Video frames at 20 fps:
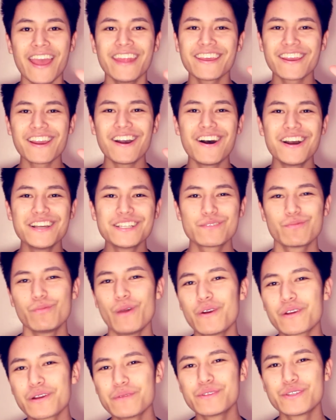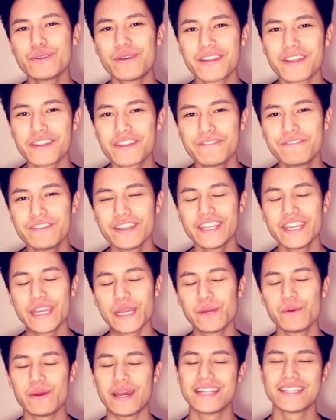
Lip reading: there guys, welcome to another video,